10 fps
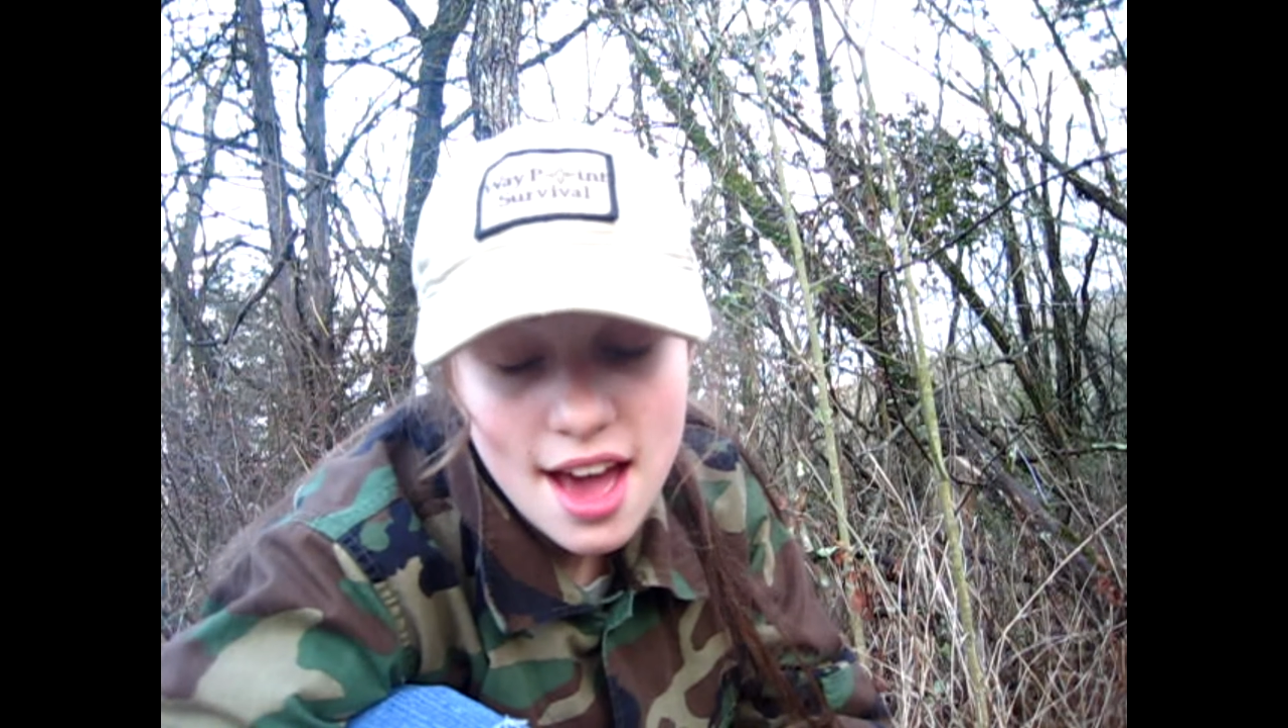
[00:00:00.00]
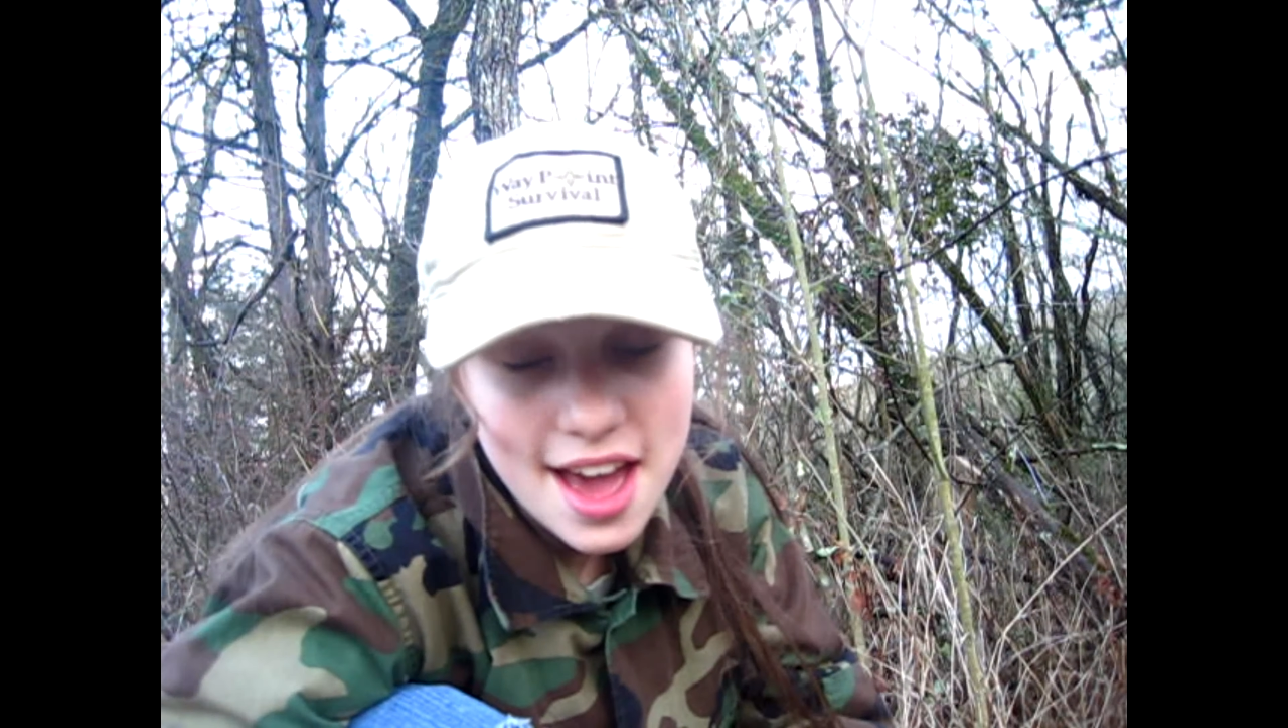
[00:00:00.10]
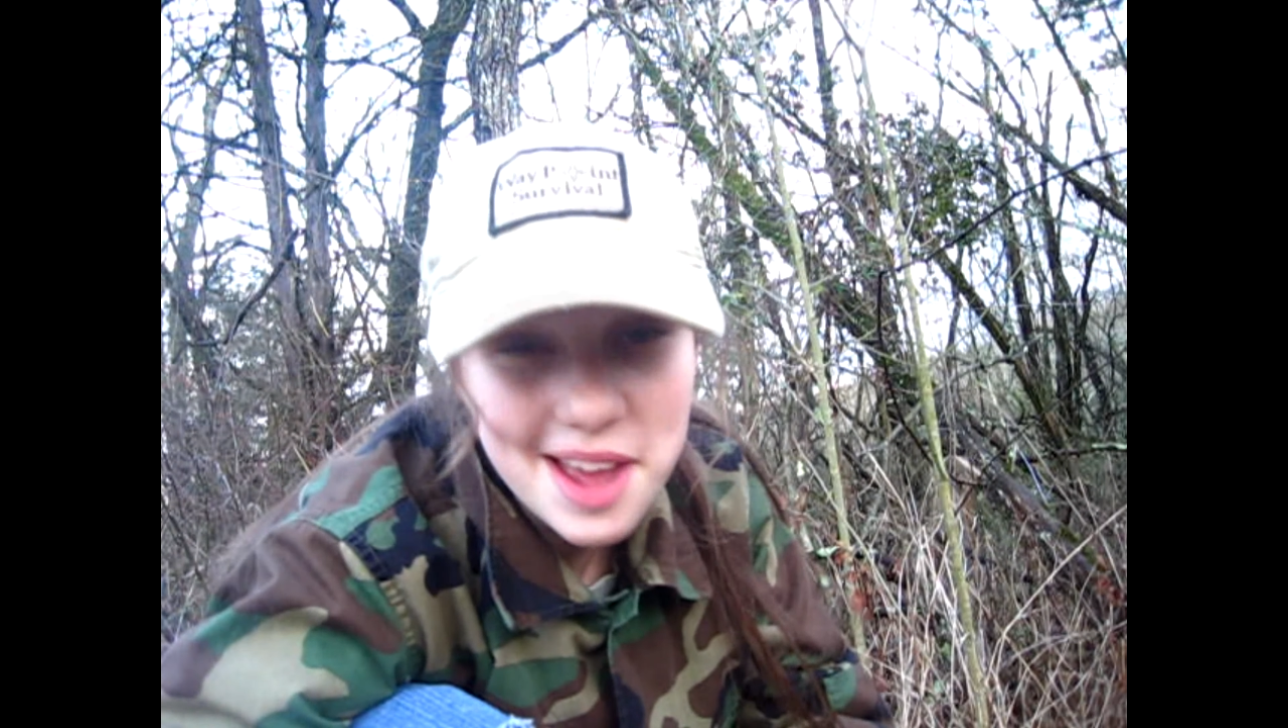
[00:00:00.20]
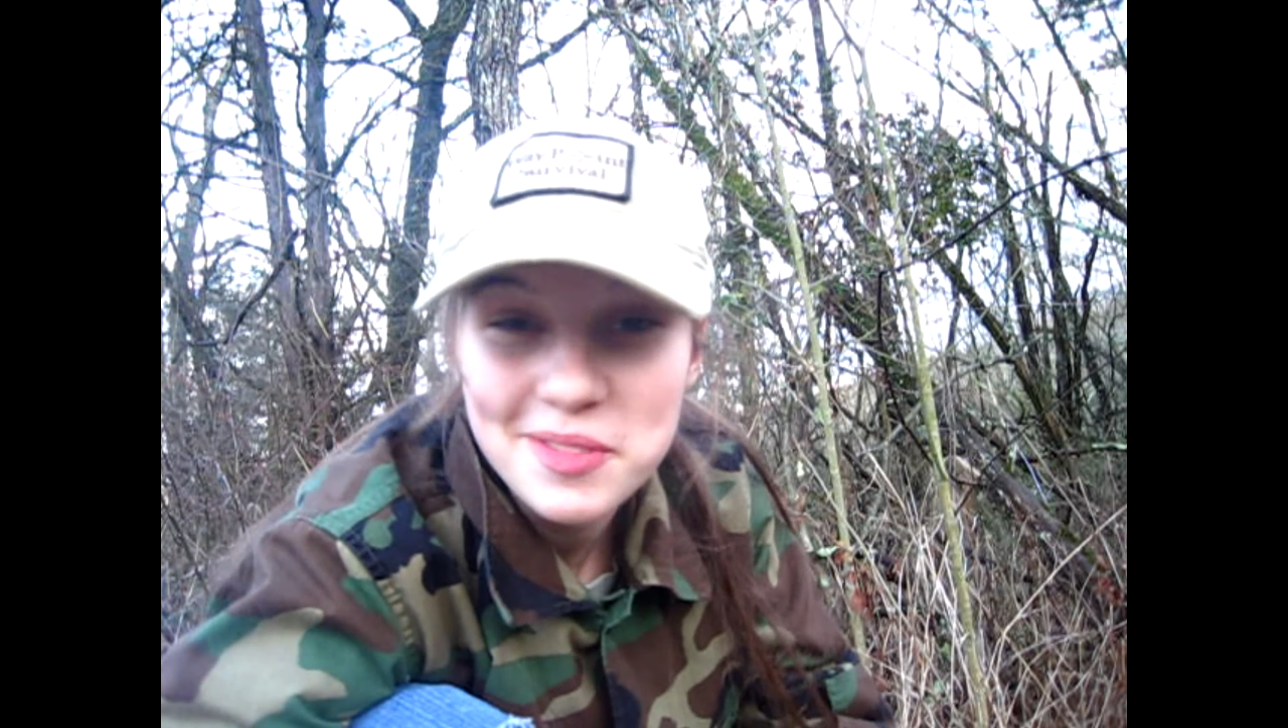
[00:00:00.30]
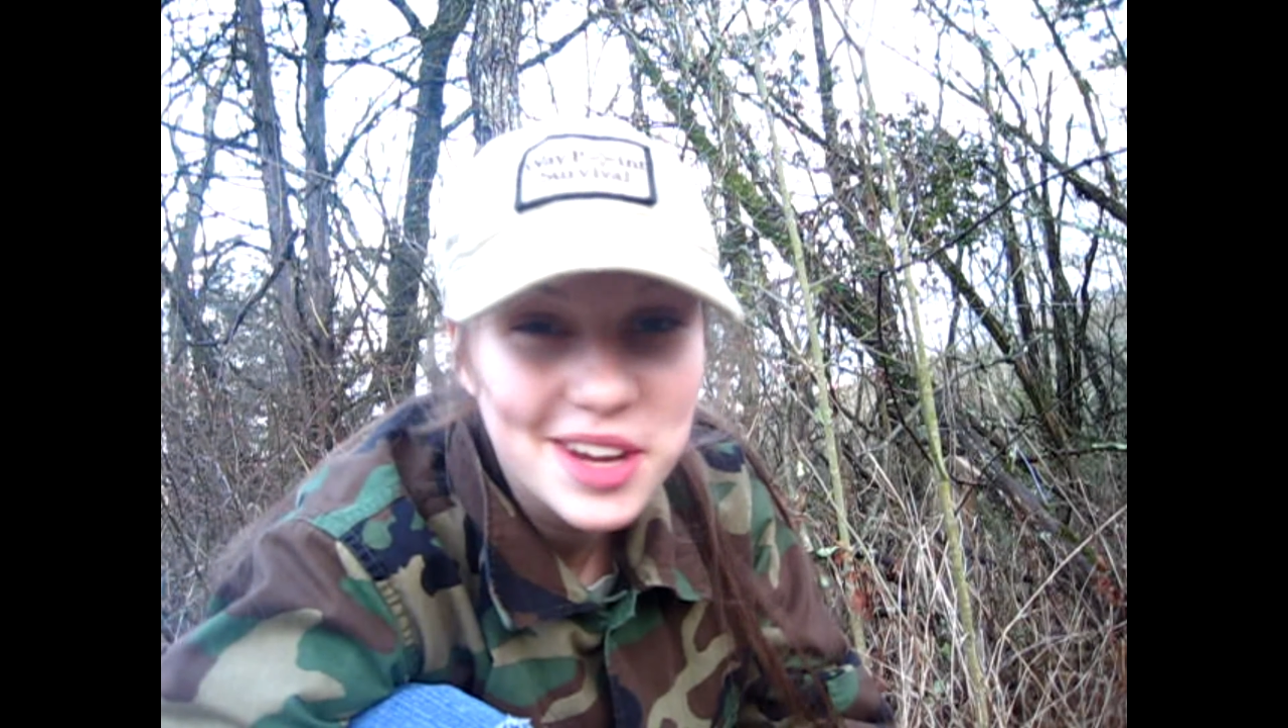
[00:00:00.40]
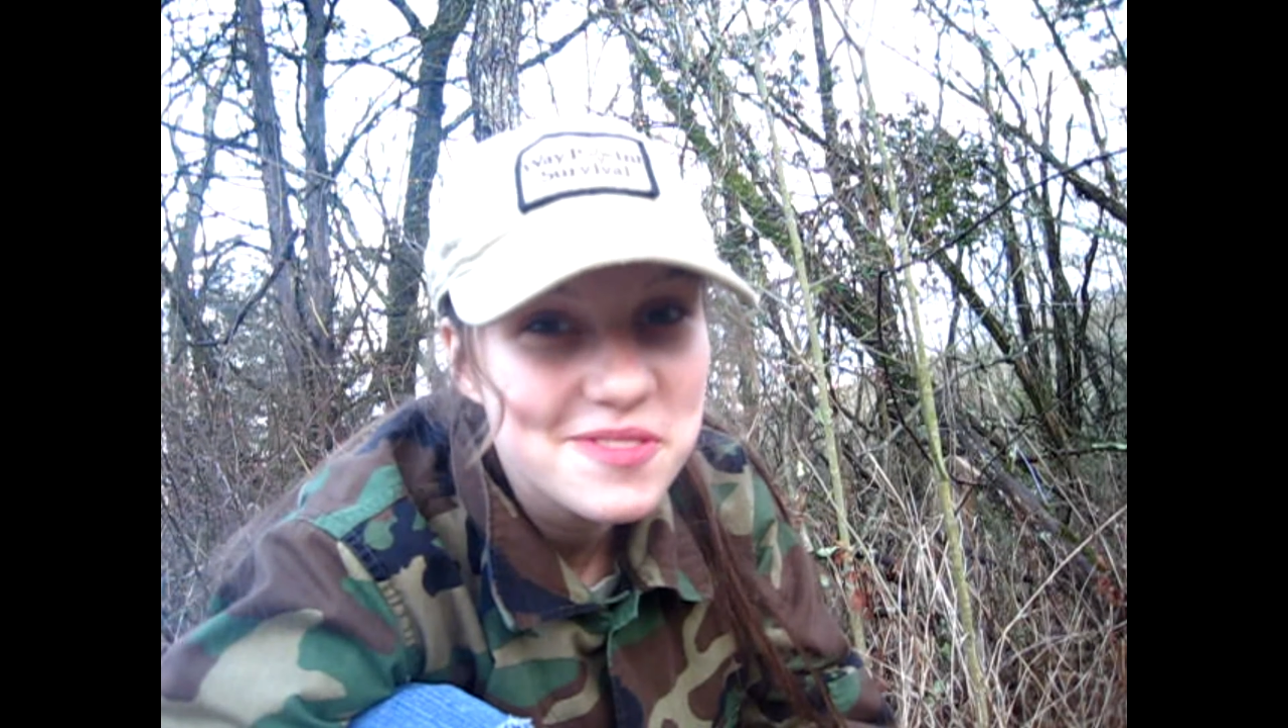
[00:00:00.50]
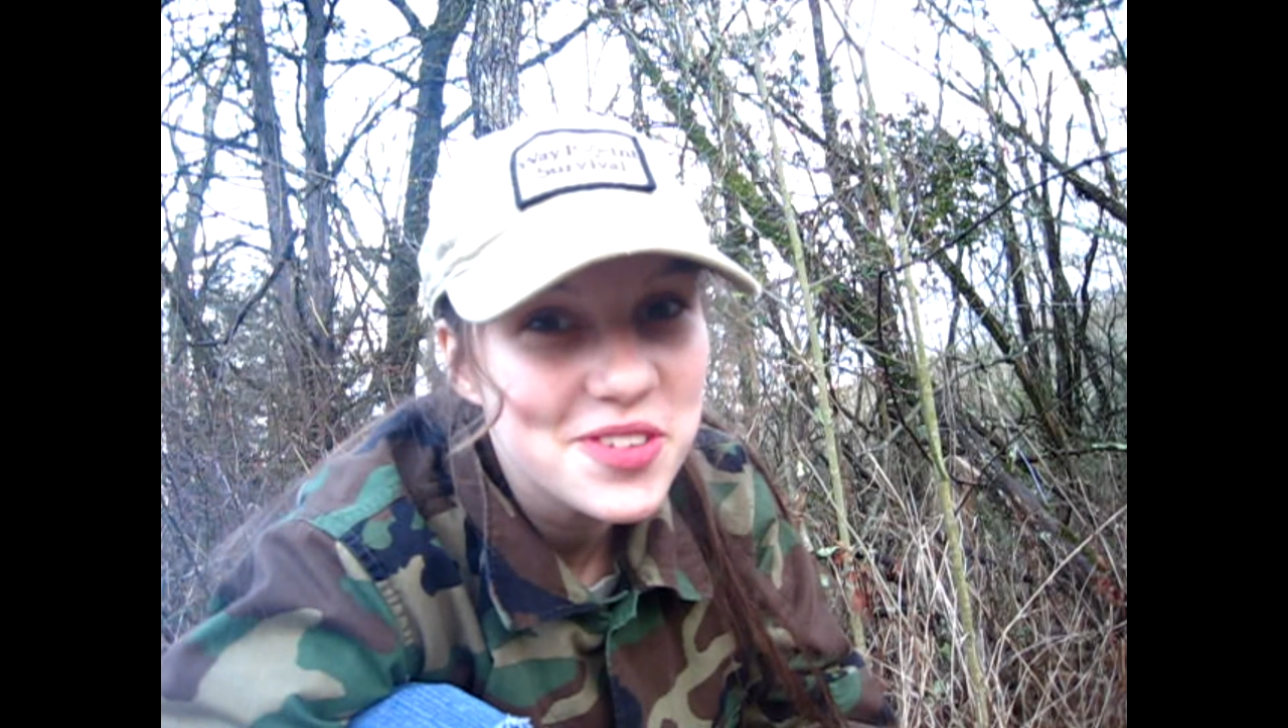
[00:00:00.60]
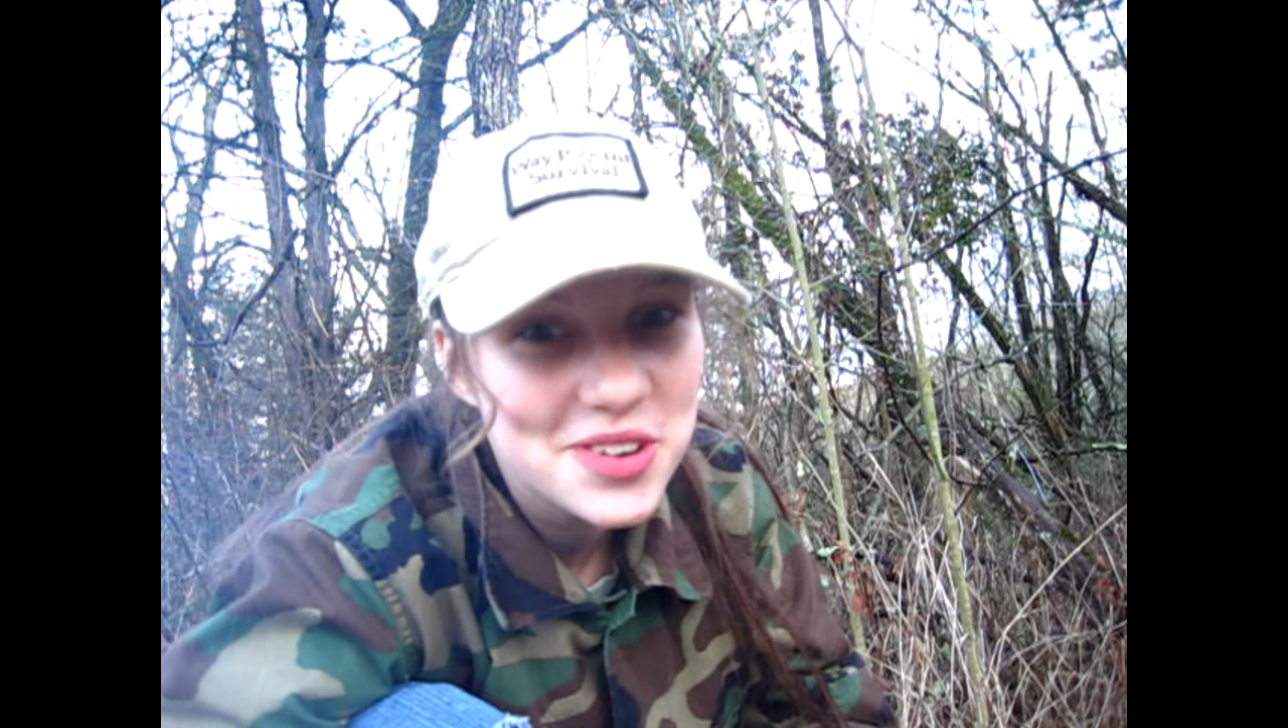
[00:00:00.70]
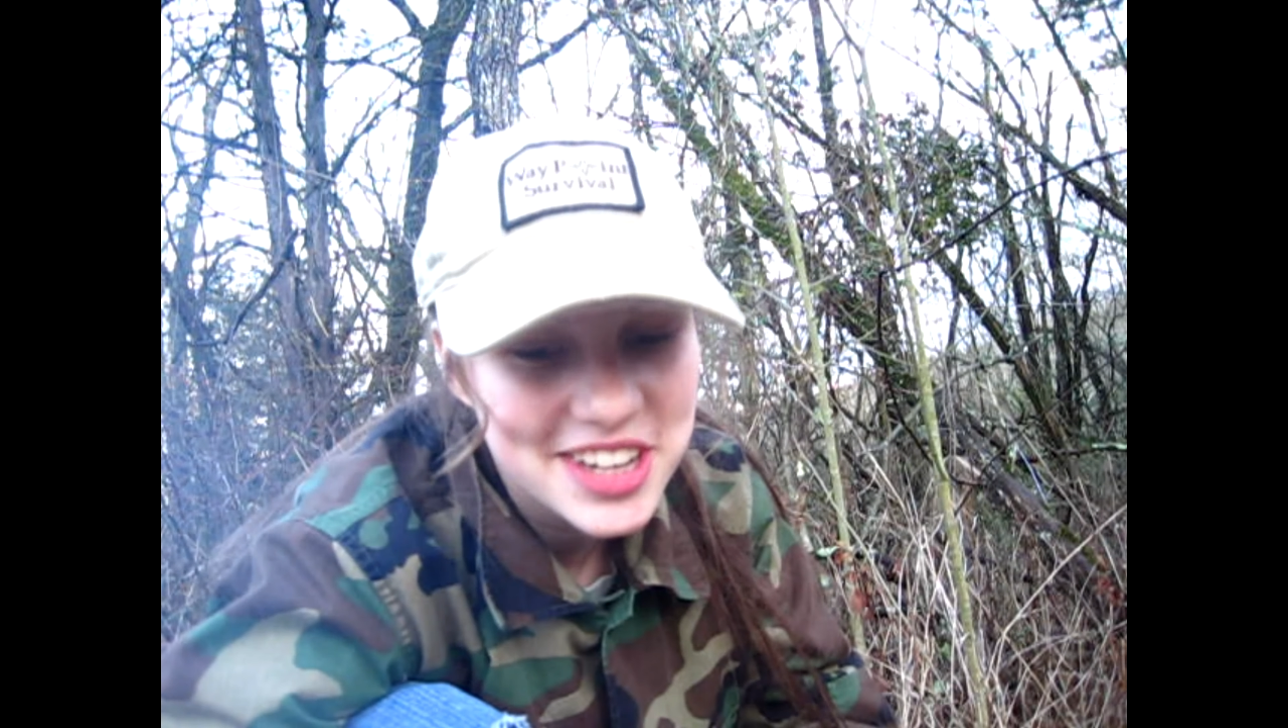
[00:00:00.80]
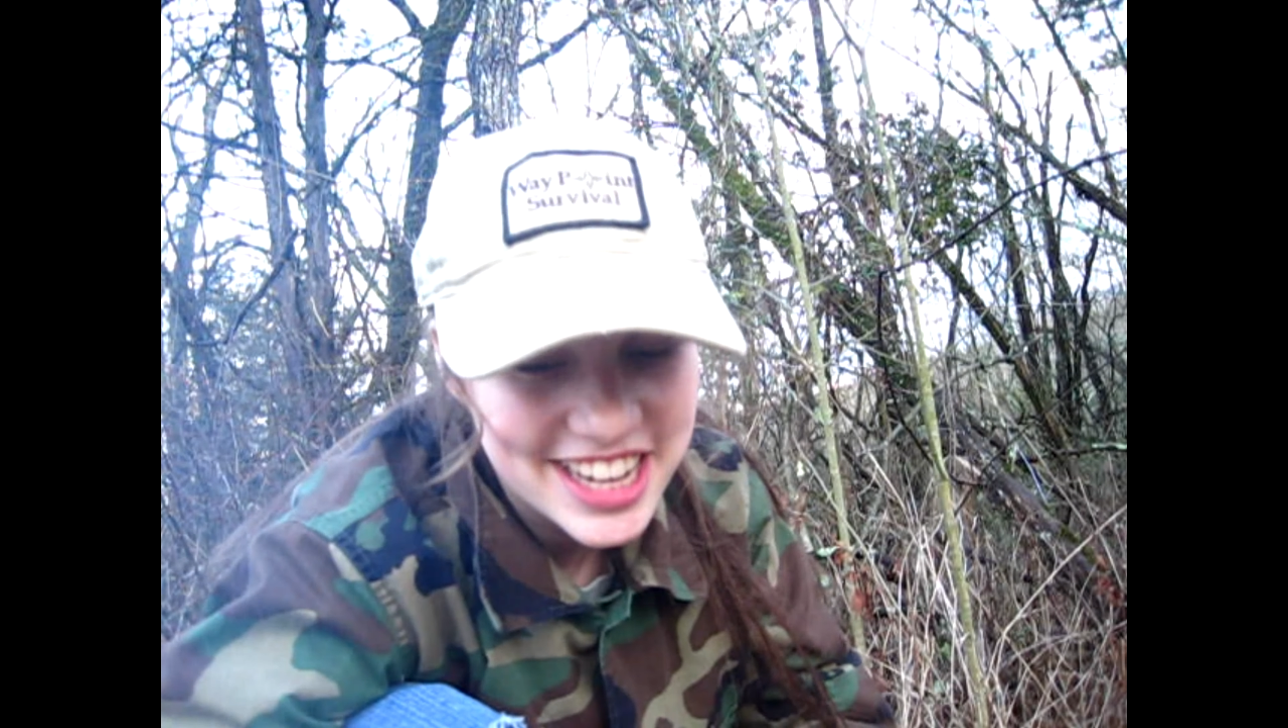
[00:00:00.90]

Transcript: I'm looking forward